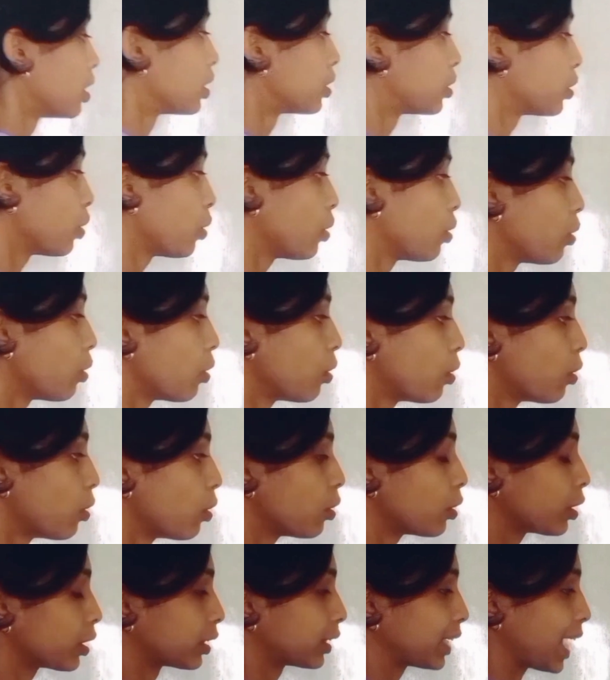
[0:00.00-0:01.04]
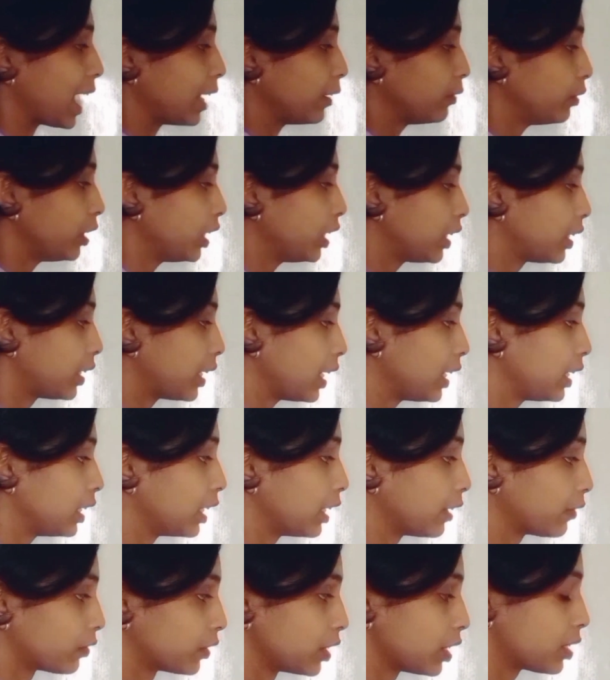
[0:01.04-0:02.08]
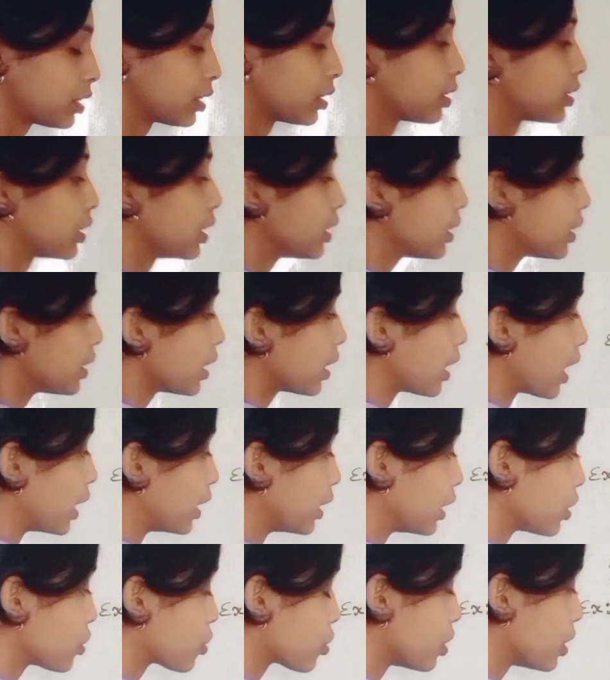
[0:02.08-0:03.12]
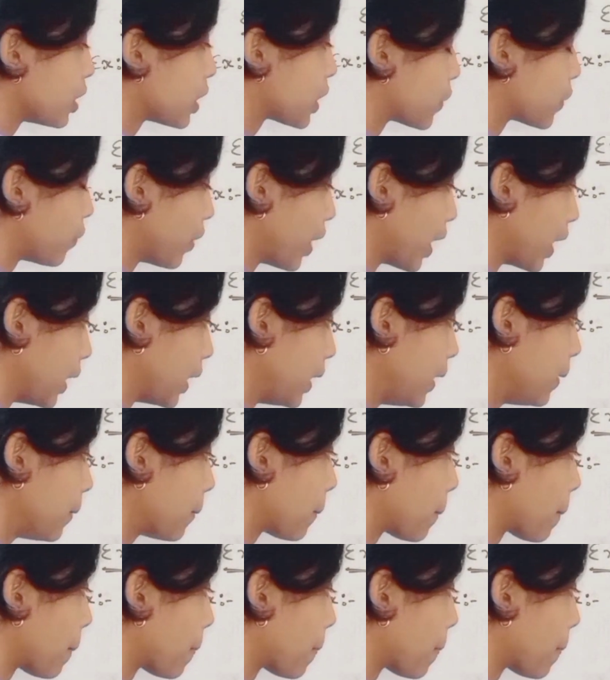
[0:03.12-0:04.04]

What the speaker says: So can we tell if this, since the condition is failed,